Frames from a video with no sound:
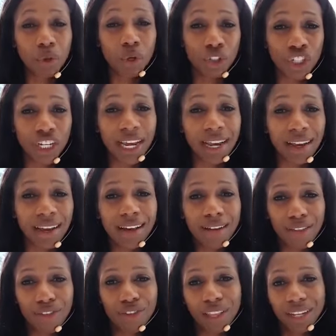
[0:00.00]
pushing
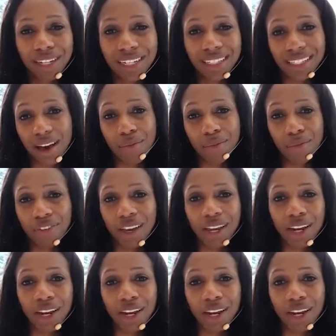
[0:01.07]
through the discomfort